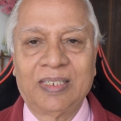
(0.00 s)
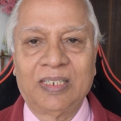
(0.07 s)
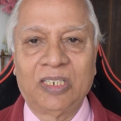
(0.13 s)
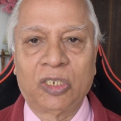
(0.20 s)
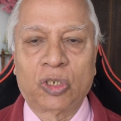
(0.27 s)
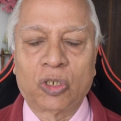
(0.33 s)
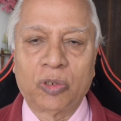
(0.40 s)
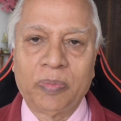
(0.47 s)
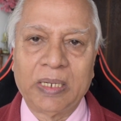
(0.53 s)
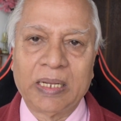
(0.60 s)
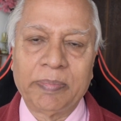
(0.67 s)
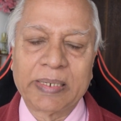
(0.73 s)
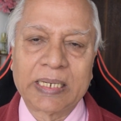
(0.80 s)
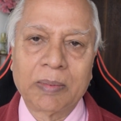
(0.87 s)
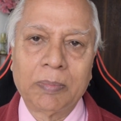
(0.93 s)
It should be
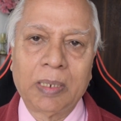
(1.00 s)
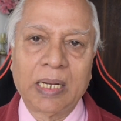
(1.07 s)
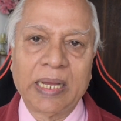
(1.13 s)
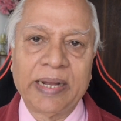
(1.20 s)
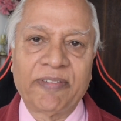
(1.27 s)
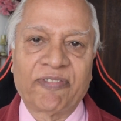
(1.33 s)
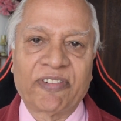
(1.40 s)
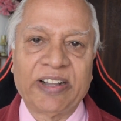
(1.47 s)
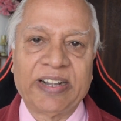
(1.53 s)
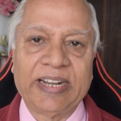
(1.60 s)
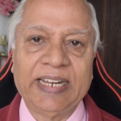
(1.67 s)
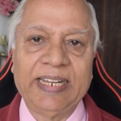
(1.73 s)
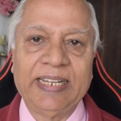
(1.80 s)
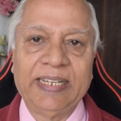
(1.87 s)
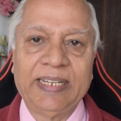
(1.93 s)
amicable and
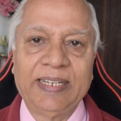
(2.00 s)
friendly.